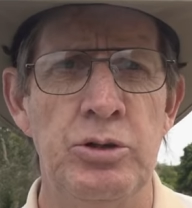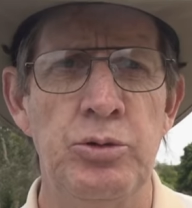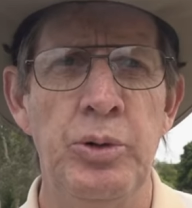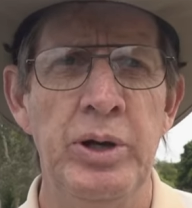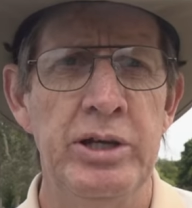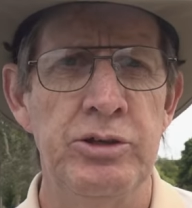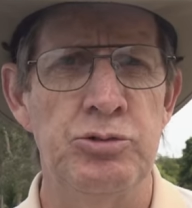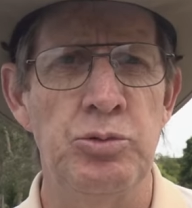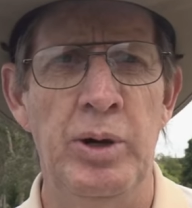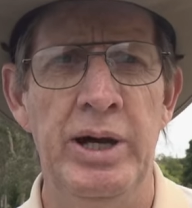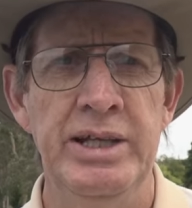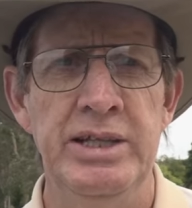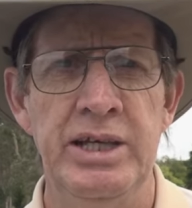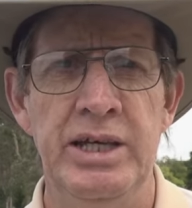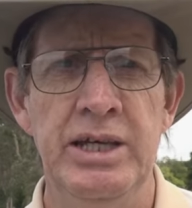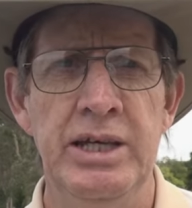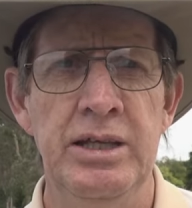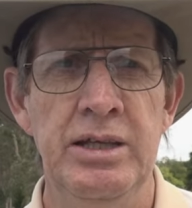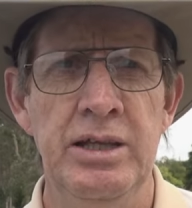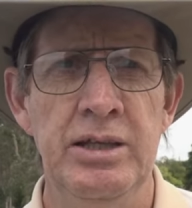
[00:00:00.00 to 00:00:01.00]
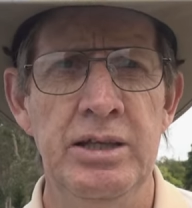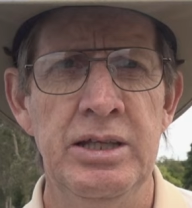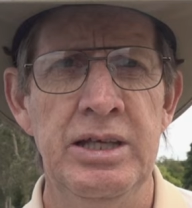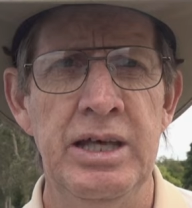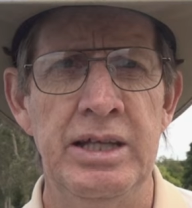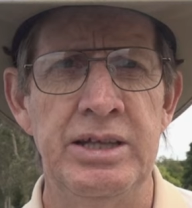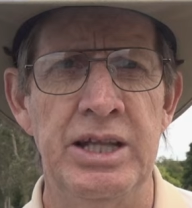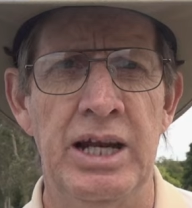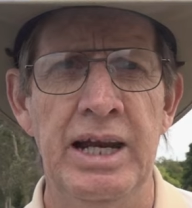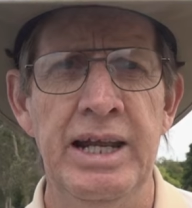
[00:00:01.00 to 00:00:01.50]
quickest way to
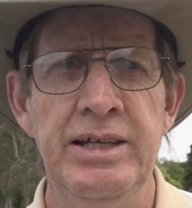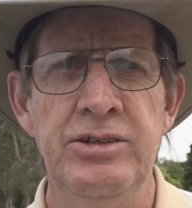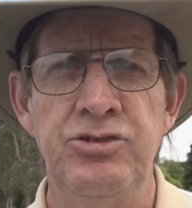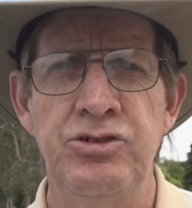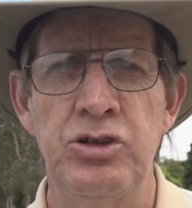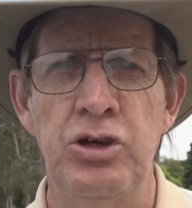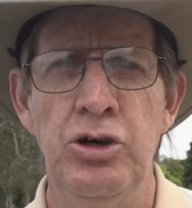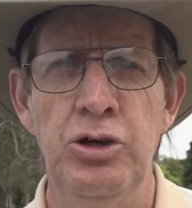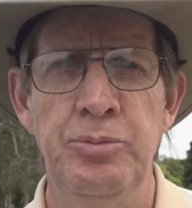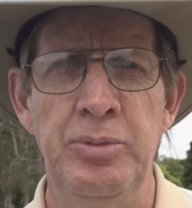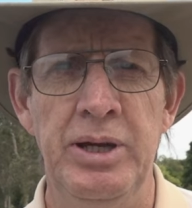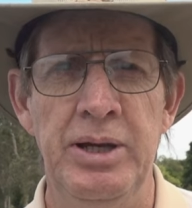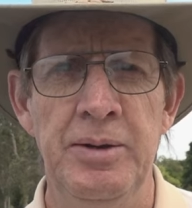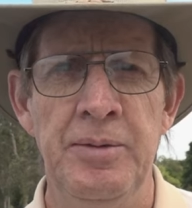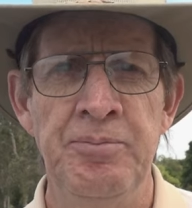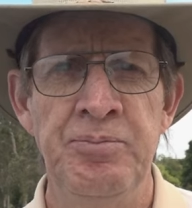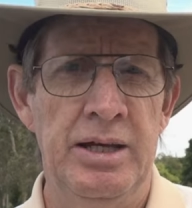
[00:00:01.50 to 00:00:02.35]
get the lens to me.